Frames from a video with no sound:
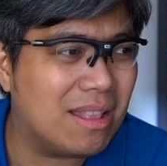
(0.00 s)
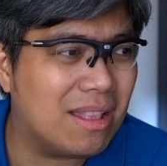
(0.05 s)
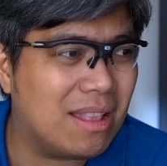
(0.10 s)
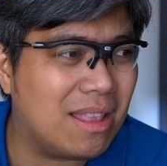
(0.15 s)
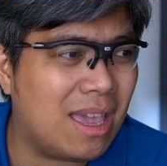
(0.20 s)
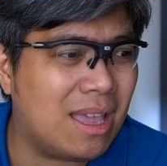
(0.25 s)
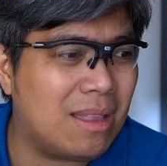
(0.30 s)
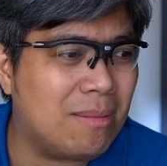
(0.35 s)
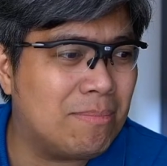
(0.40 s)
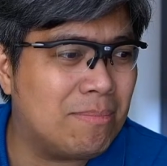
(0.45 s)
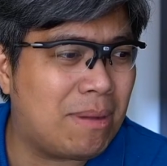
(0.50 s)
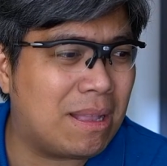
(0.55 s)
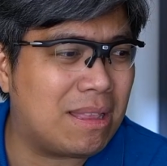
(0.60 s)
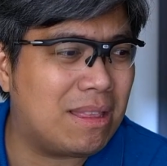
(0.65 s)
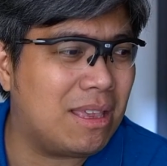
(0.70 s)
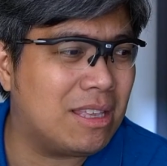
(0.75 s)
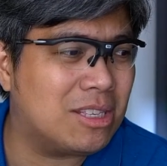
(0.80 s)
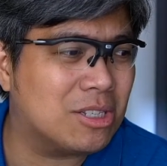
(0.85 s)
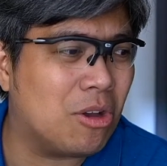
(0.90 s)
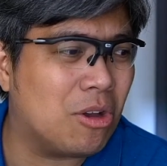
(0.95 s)
it, but
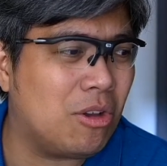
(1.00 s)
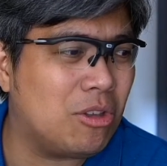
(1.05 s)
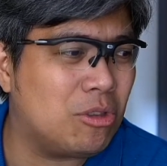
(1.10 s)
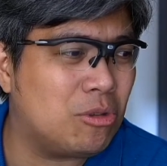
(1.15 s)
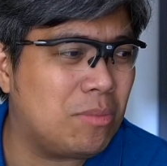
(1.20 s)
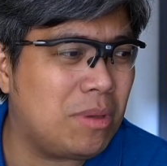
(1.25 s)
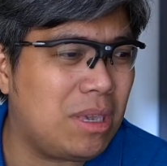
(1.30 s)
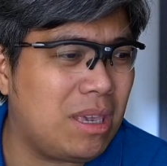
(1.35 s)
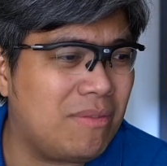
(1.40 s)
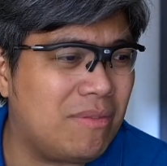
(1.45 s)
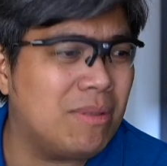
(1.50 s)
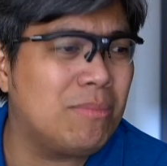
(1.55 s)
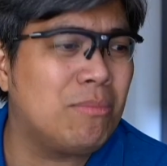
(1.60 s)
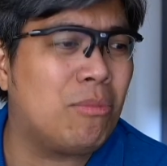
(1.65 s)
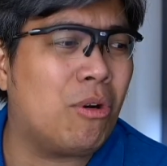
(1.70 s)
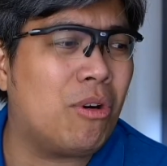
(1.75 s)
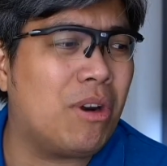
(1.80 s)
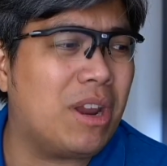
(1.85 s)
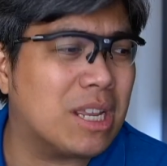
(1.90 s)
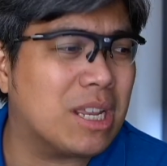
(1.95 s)
it's going to be even
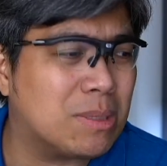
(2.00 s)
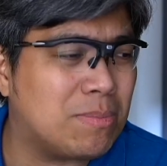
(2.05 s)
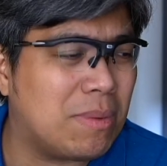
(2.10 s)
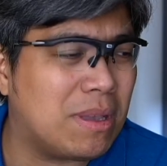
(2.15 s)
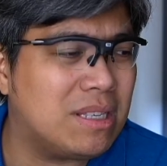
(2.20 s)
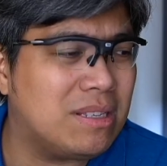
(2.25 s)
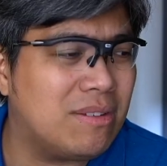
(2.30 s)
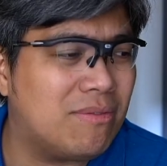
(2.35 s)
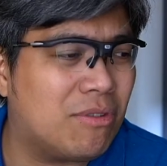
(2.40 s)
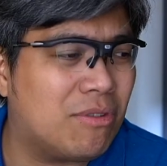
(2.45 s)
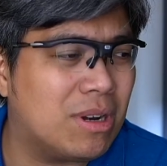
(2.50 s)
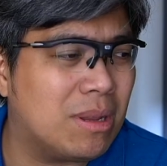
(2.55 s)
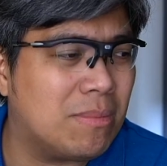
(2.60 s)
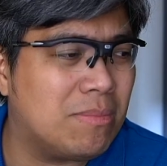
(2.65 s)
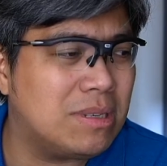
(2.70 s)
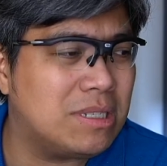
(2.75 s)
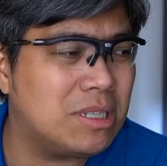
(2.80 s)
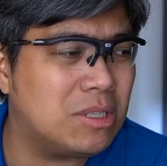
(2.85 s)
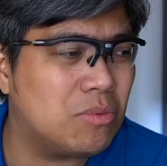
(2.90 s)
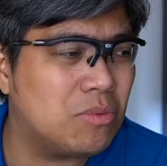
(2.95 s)
more expensive for the
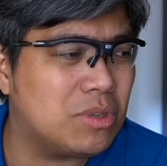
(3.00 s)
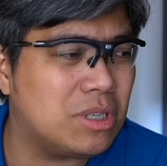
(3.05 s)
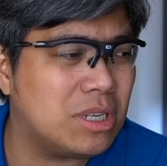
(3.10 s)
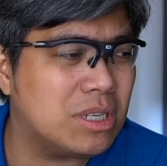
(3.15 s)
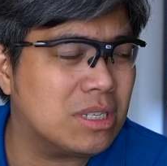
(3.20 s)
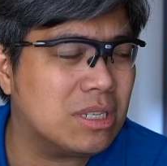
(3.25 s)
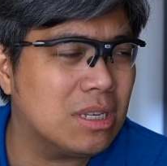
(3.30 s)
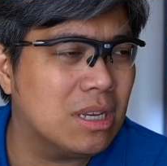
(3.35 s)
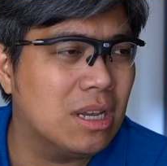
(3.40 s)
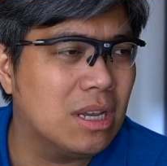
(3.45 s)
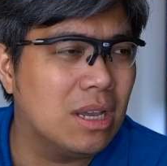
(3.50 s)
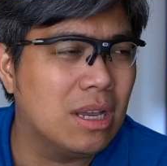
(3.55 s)
business, which is,